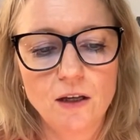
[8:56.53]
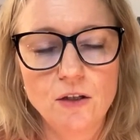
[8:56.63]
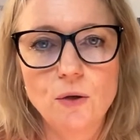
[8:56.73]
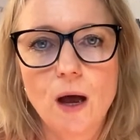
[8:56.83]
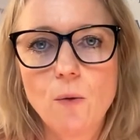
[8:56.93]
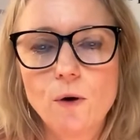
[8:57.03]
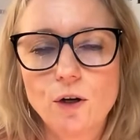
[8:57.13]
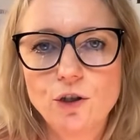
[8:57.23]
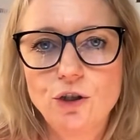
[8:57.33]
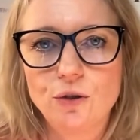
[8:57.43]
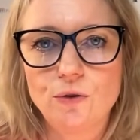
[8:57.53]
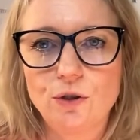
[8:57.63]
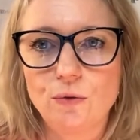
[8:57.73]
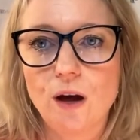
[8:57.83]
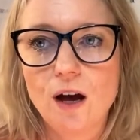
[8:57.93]
So I want you
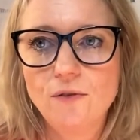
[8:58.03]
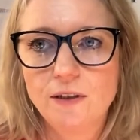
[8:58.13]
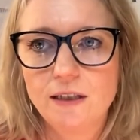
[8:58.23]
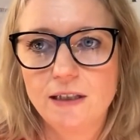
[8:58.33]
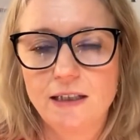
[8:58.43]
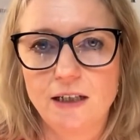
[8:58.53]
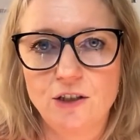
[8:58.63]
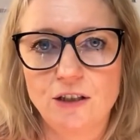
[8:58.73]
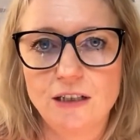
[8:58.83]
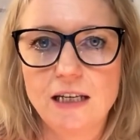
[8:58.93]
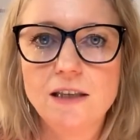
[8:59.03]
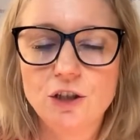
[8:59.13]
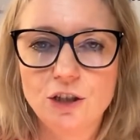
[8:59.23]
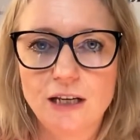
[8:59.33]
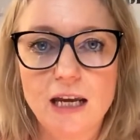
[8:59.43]
to, after this session, either
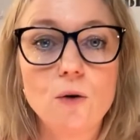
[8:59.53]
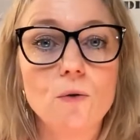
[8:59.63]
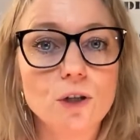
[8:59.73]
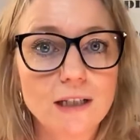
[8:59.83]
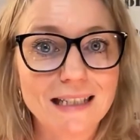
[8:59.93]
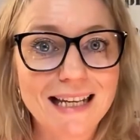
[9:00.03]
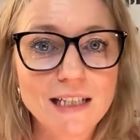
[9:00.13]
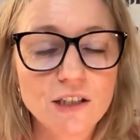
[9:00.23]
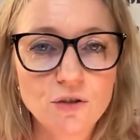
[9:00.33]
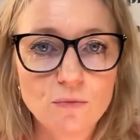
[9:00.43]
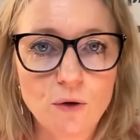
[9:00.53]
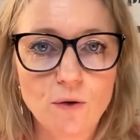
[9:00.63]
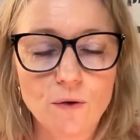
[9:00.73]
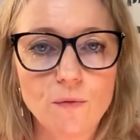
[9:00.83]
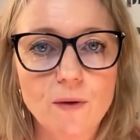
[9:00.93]
today or latest
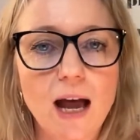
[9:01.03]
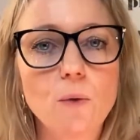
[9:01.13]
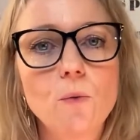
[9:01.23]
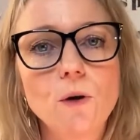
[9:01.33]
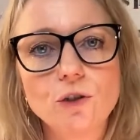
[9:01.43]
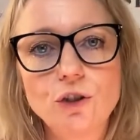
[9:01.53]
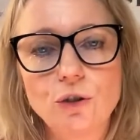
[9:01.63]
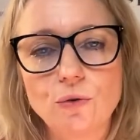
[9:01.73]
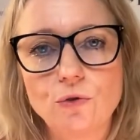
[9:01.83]
tomorrow, I want you